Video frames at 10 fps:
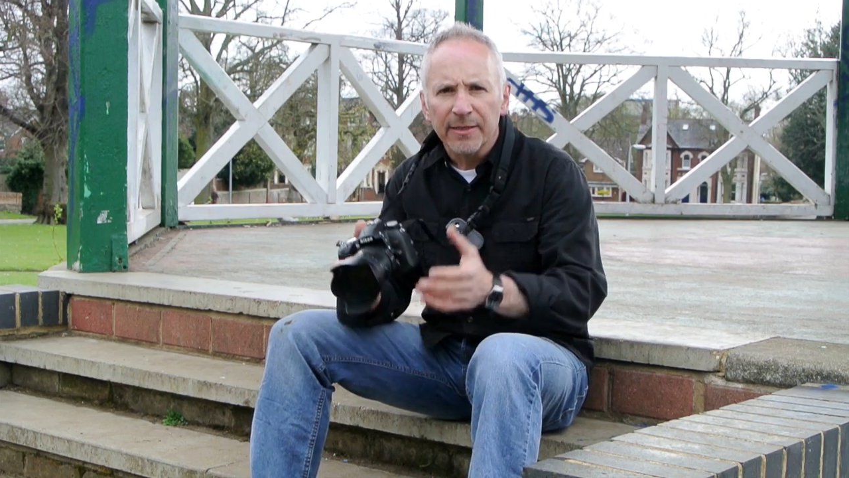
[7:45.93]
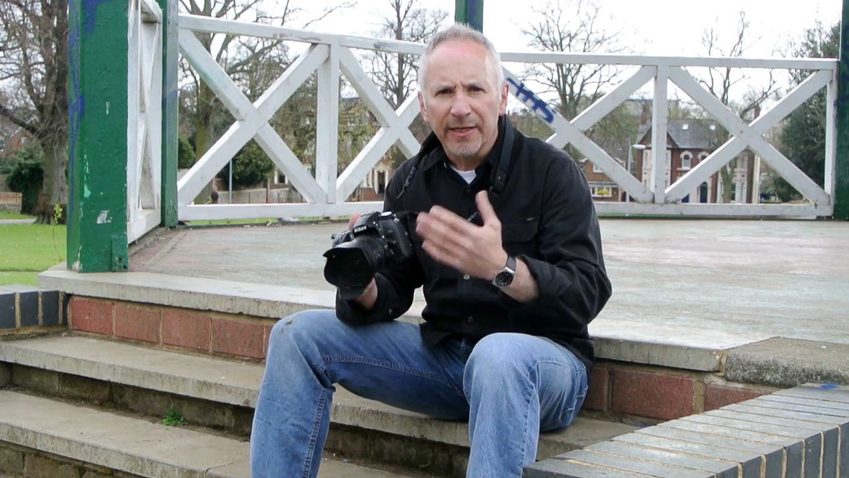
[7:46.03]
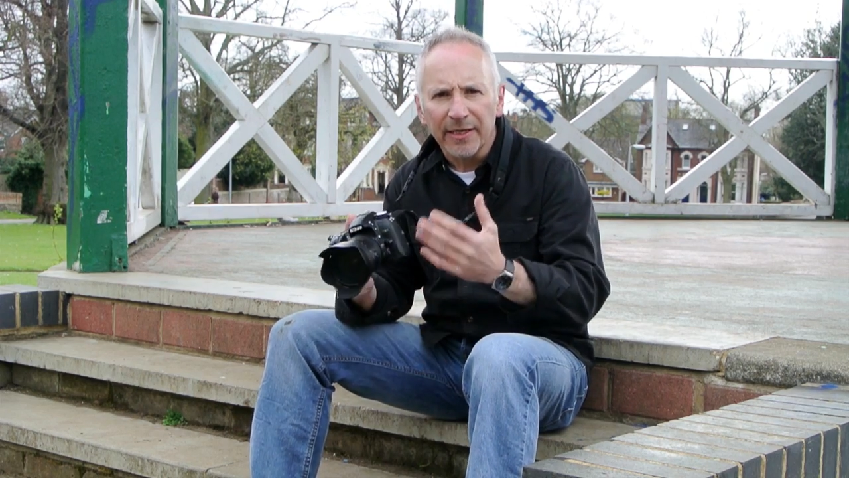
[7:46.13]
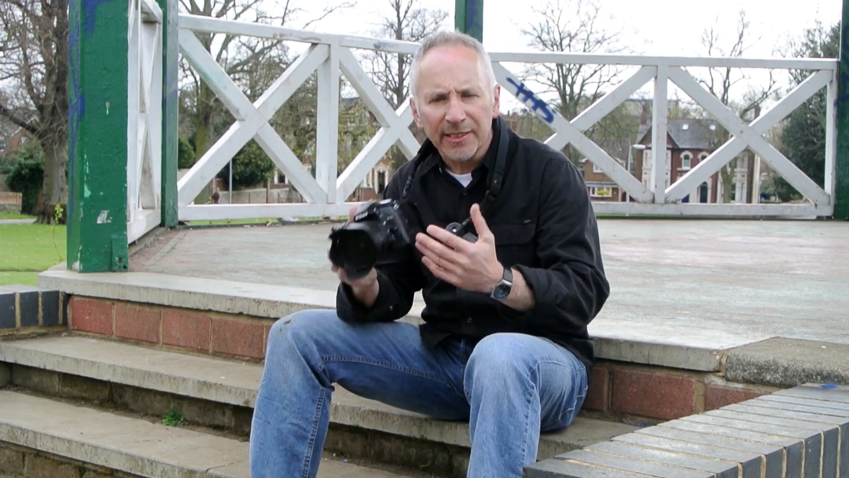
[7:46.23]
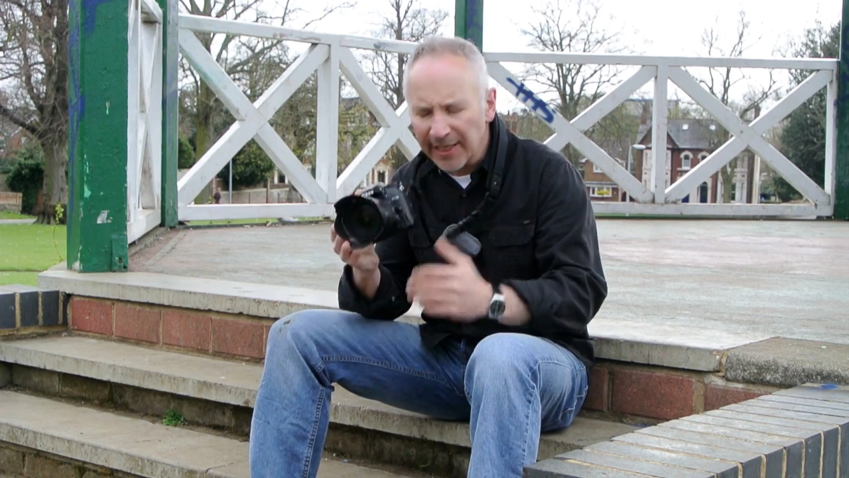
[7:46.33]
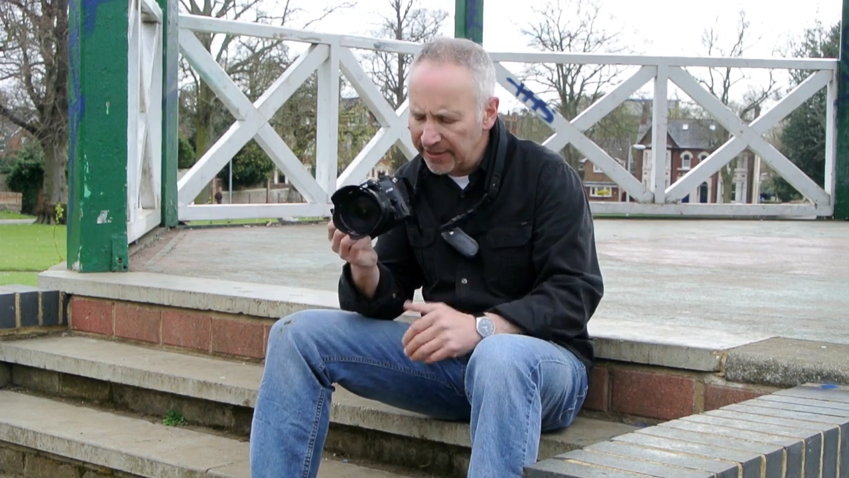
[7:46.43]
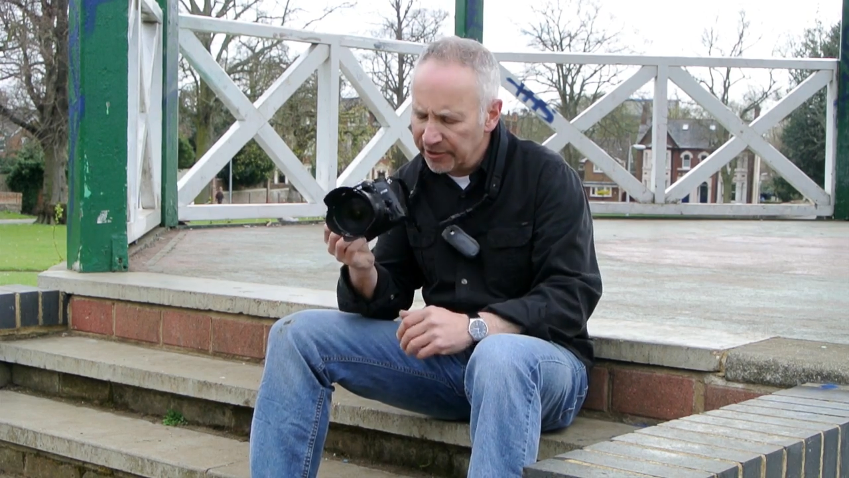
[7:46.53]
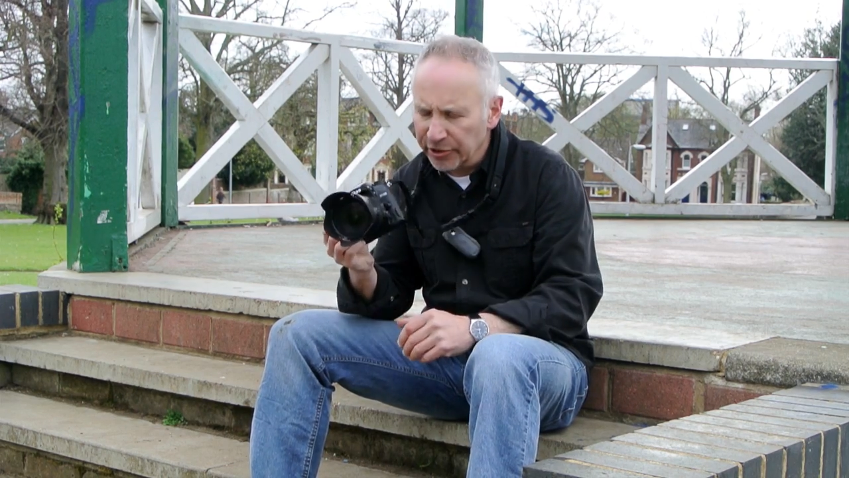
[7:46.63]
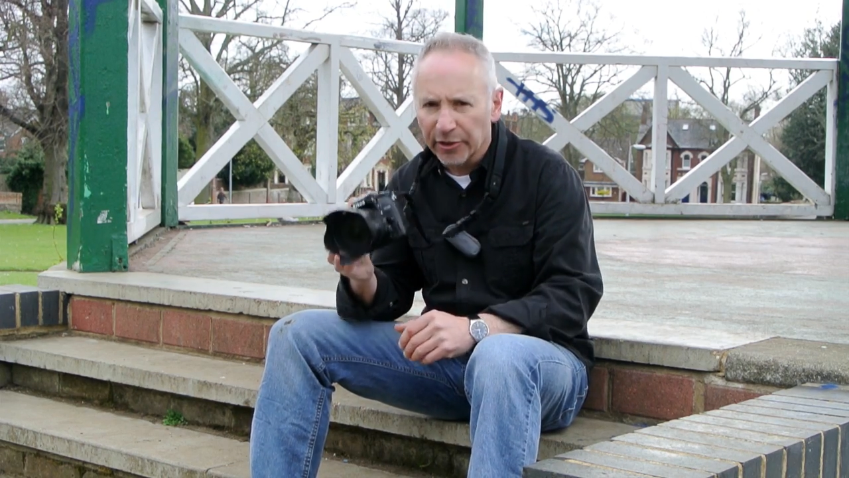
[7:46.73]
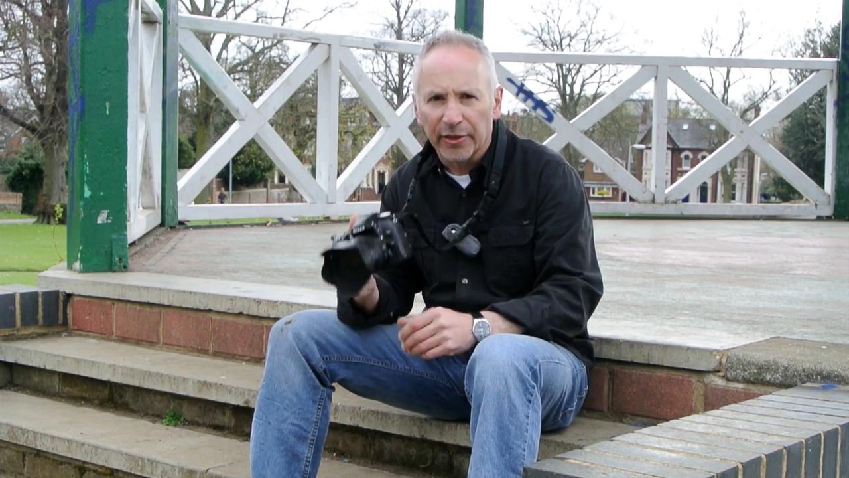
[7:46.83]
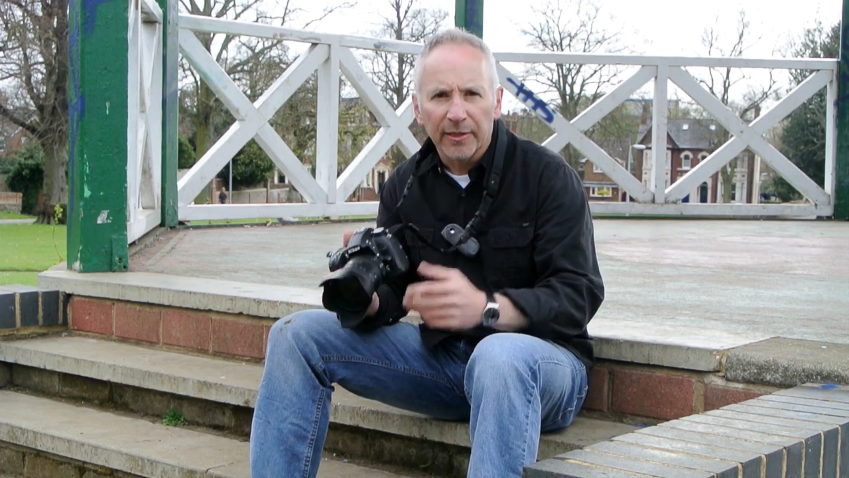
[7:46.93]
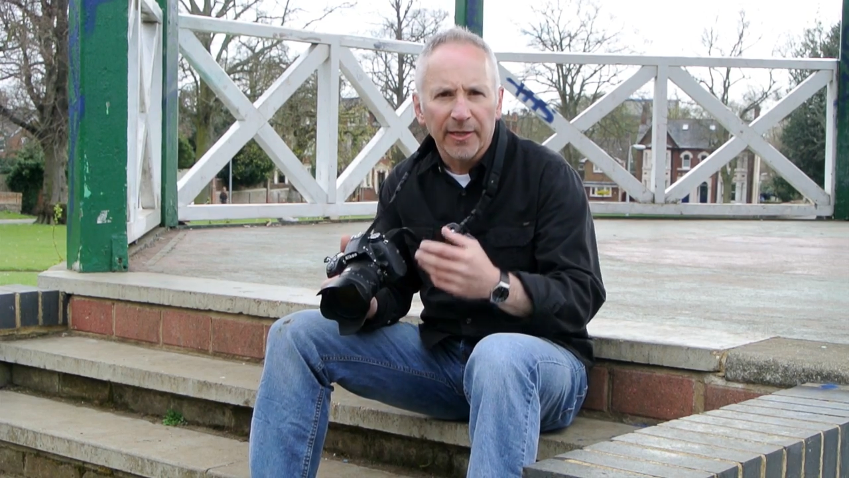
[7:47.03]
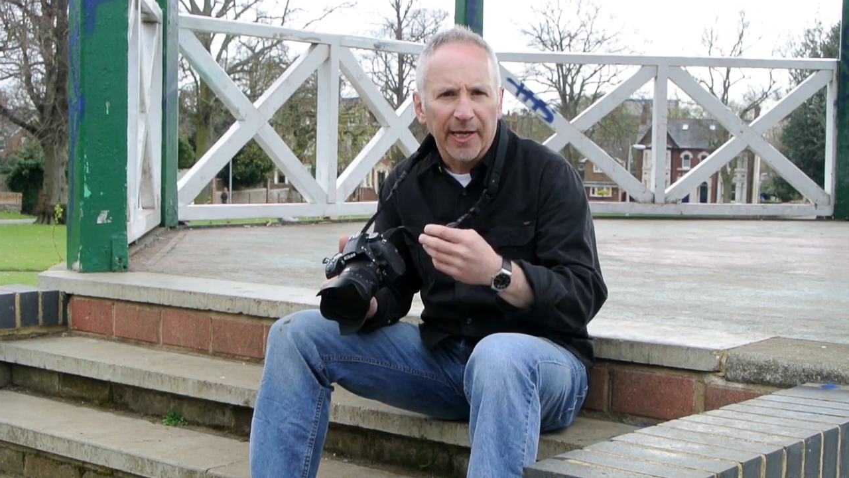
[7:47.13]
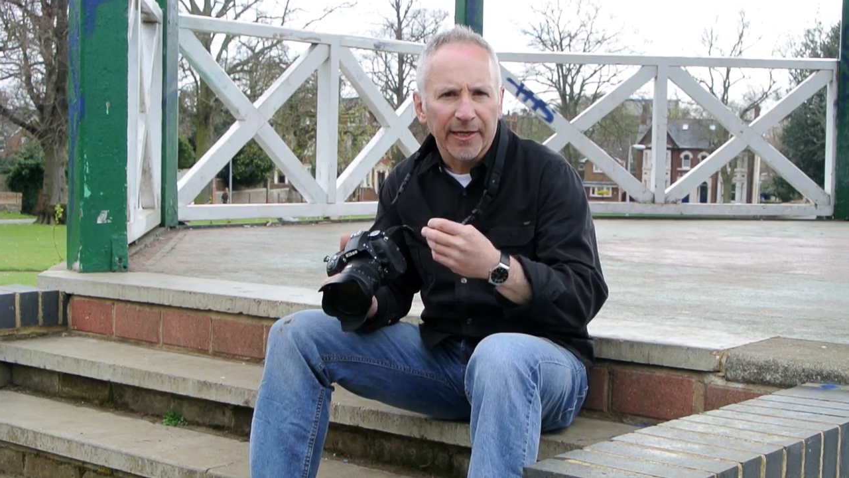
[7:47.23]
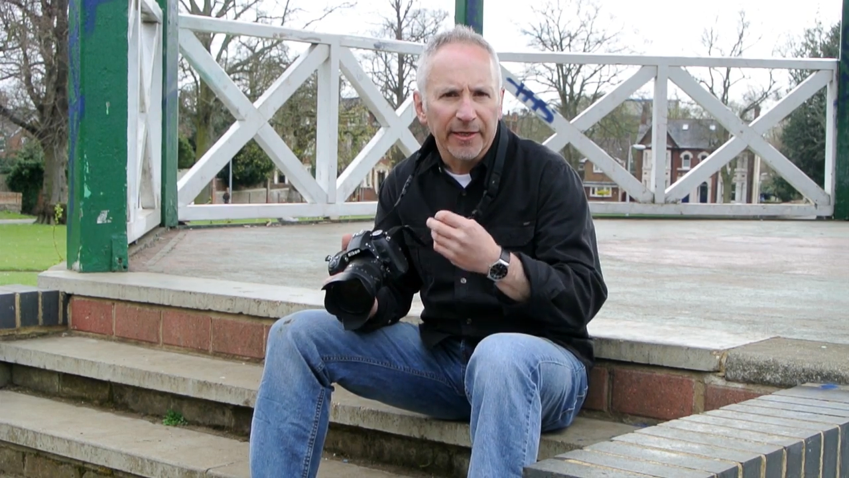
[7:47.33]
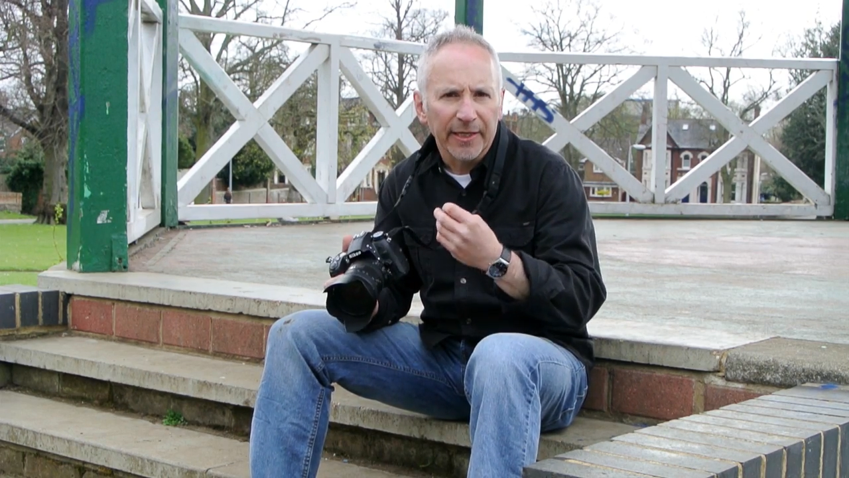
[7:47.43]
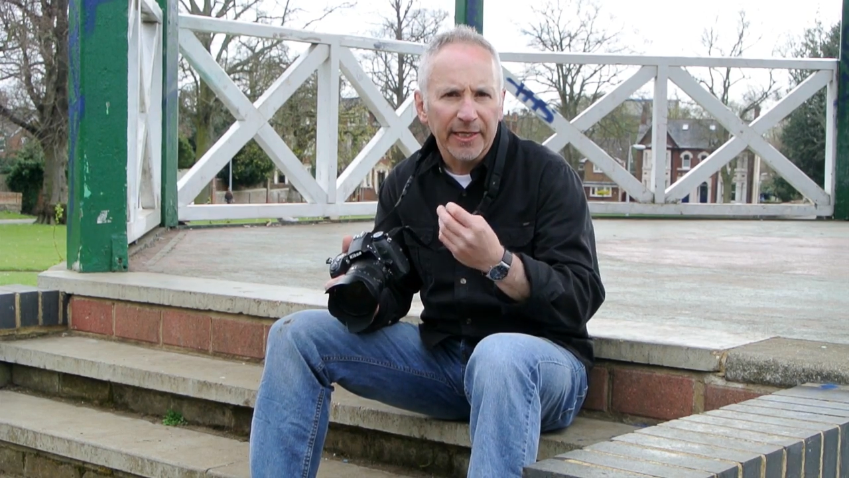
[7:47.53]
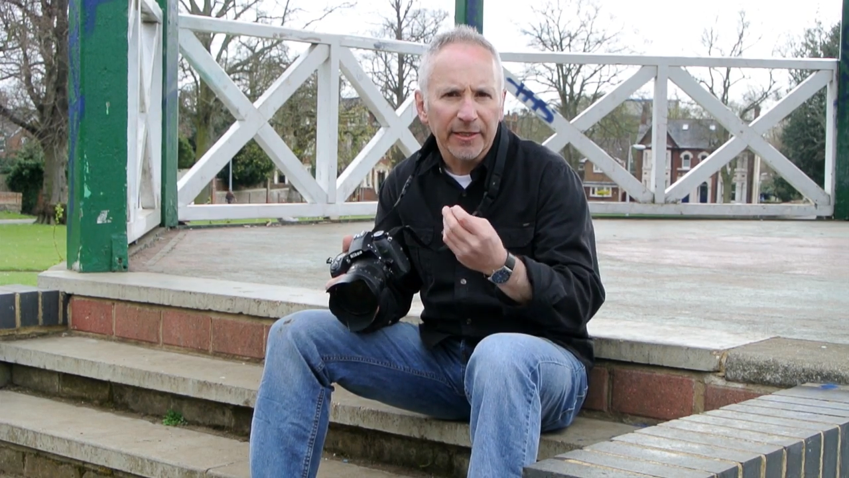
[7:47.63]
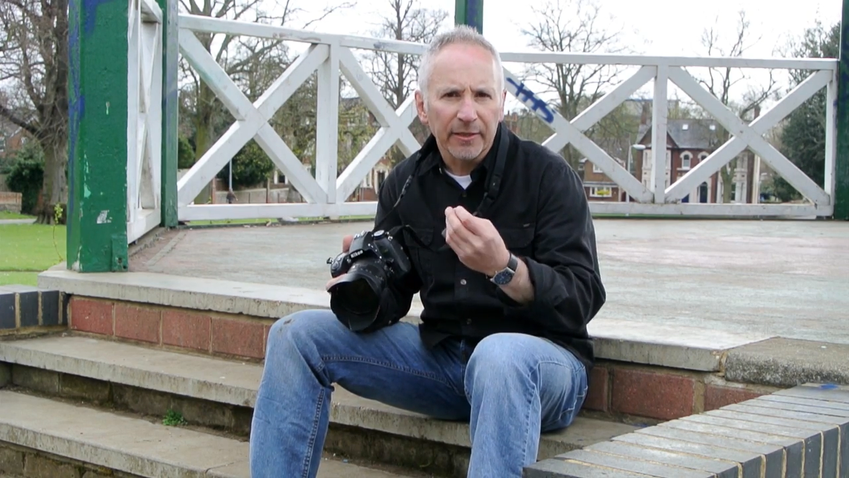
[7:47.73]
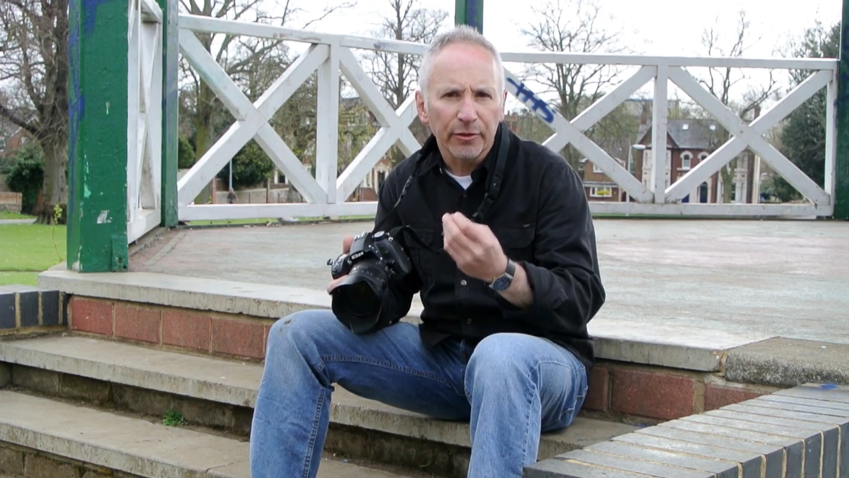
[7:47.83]
Then I take the shot and I
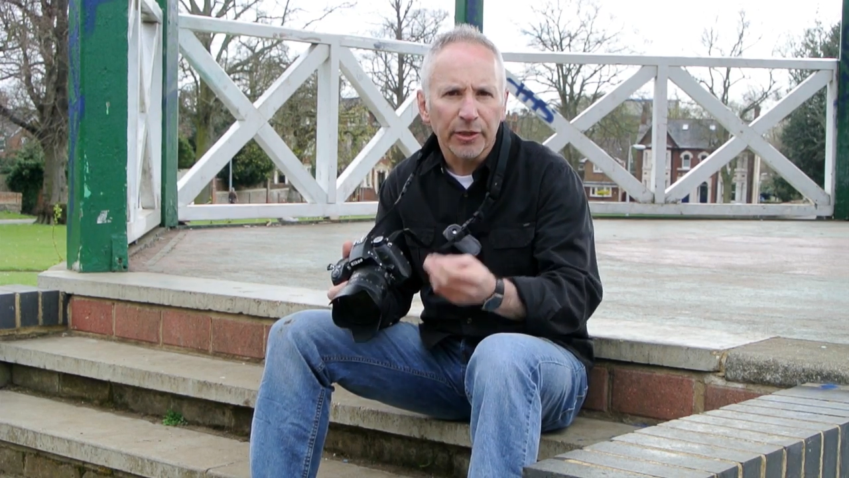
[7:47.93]
then